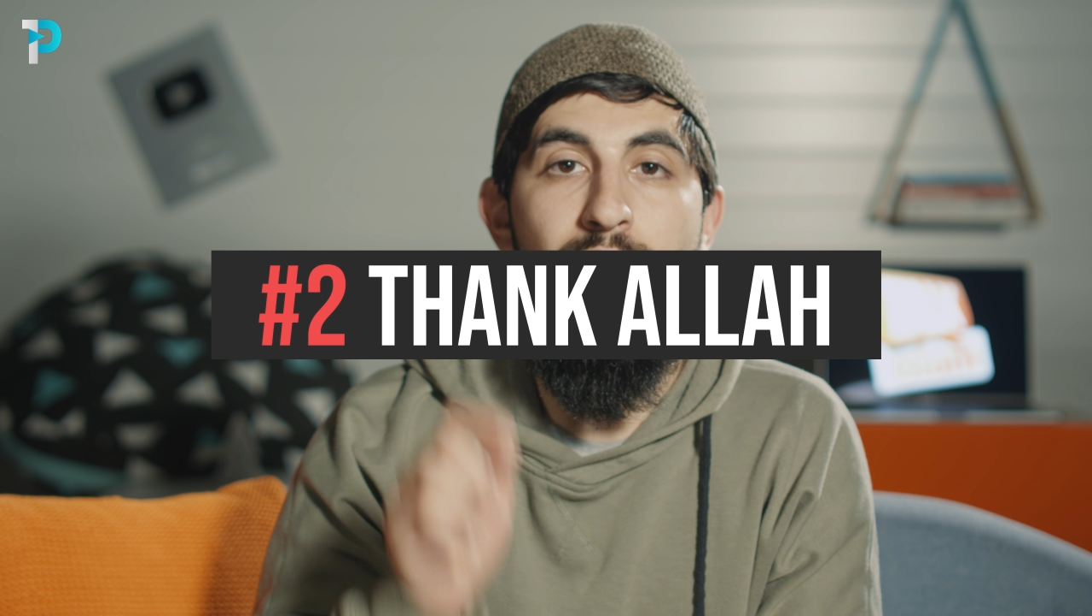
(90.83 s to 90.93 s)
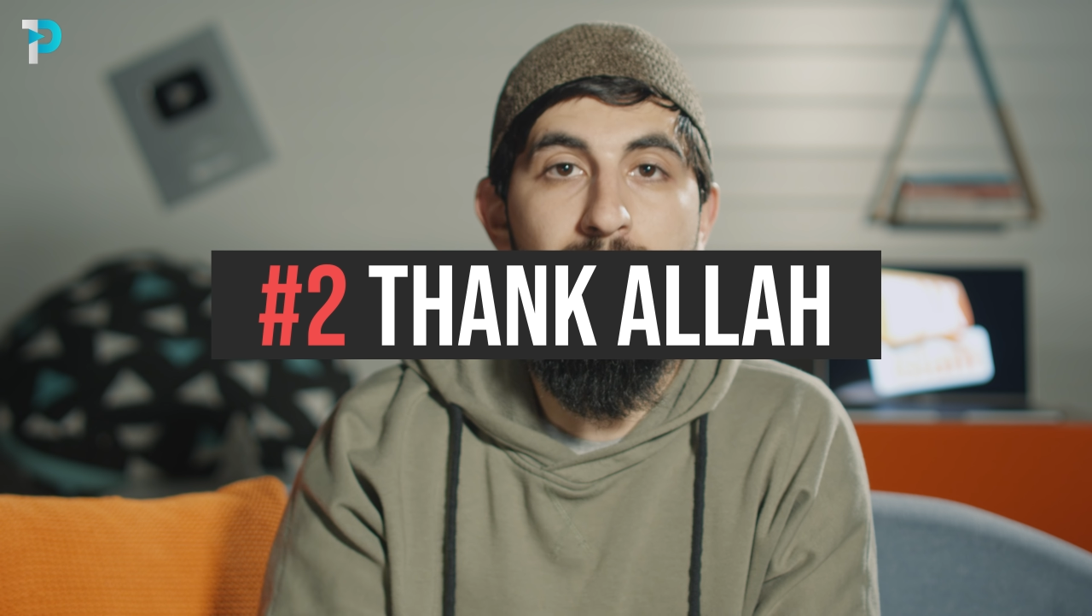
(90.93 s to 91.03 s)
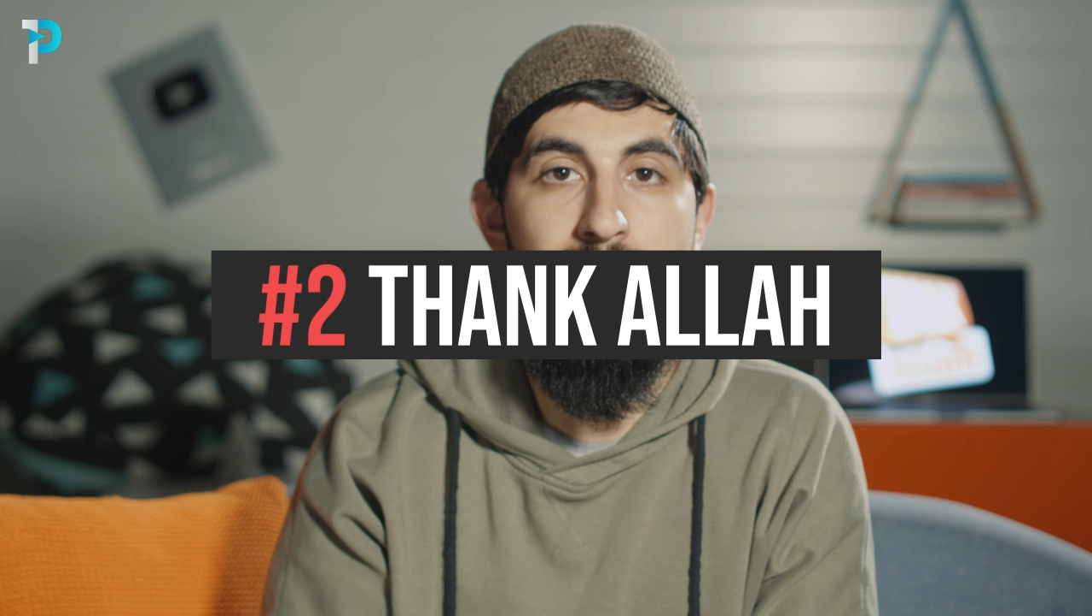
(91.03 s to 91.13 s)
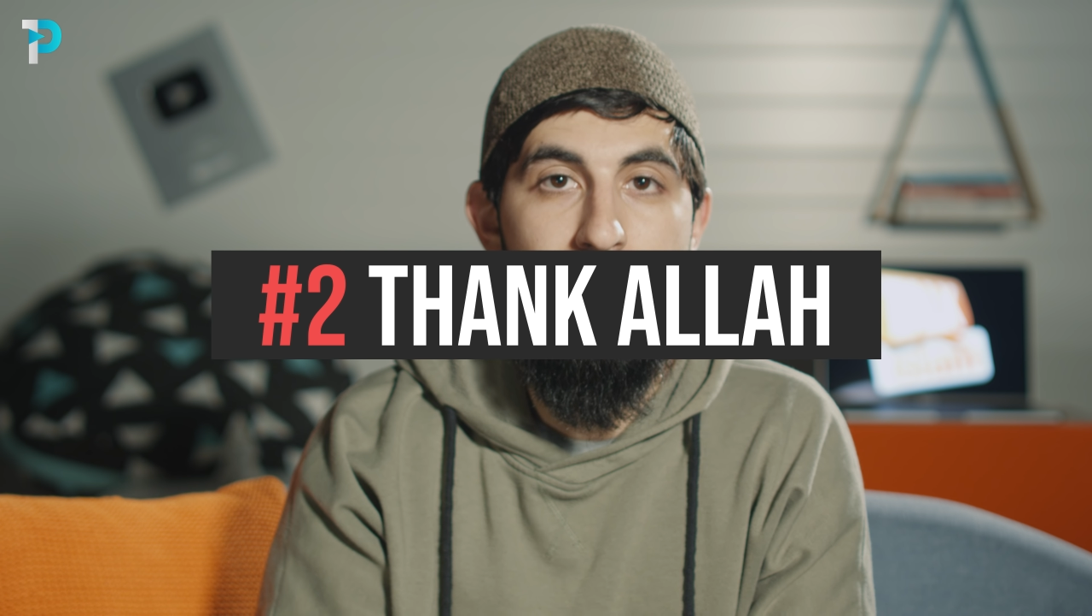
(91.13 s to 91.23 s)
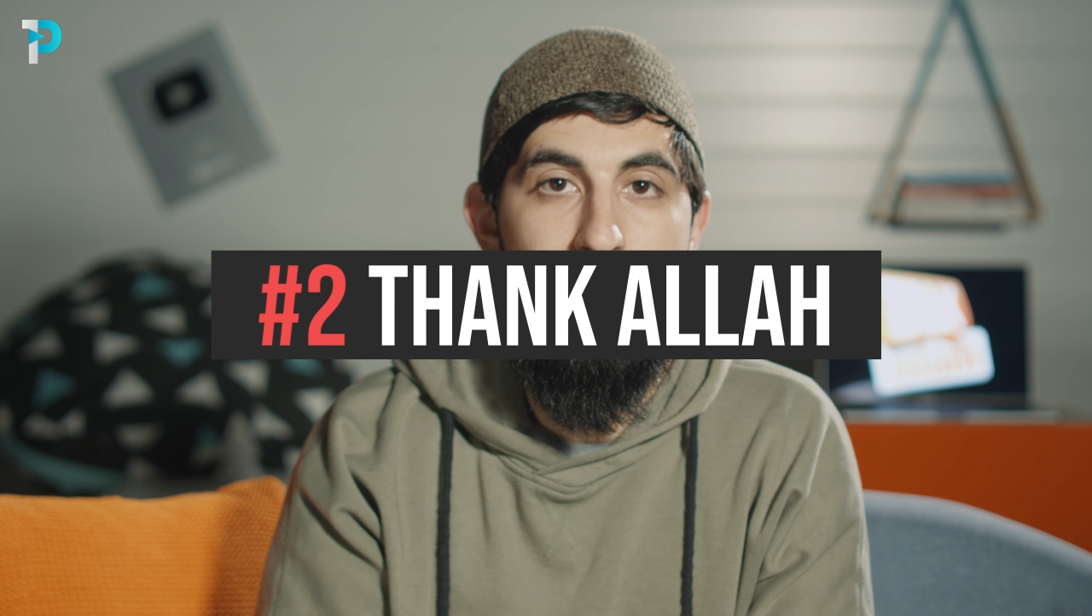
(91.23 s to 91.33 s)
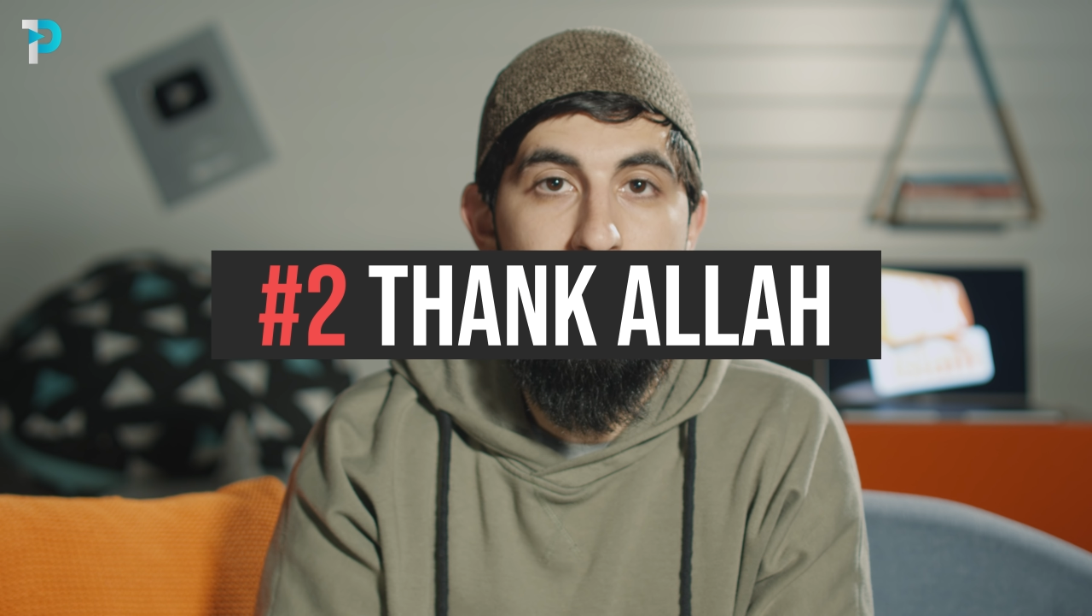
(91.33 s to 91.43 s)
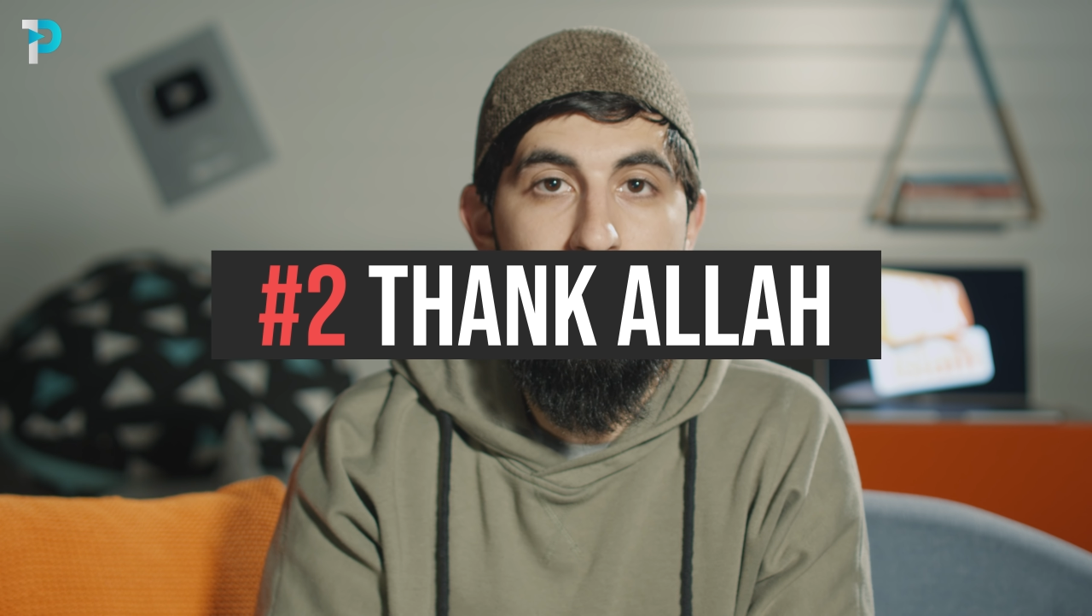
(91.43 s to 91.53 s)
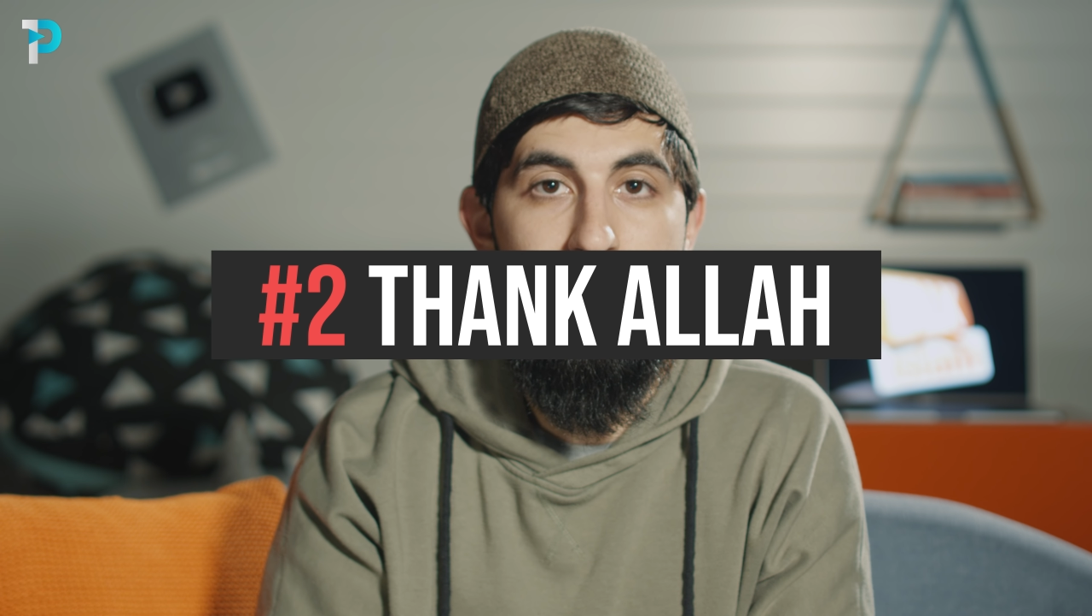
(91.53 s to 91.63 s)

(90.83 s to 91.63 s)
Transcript: Allah.